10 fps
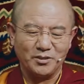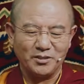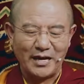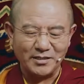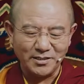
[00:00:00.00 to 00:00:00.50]

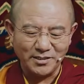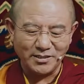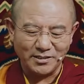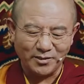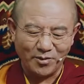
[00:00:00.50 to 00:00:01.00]
see
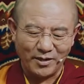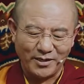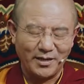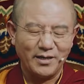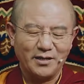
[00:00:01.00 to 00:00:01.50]

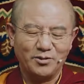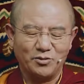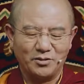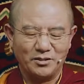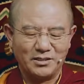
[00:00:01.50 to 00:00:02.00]
the
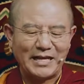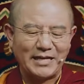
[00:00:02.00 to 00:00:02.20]
honey yet.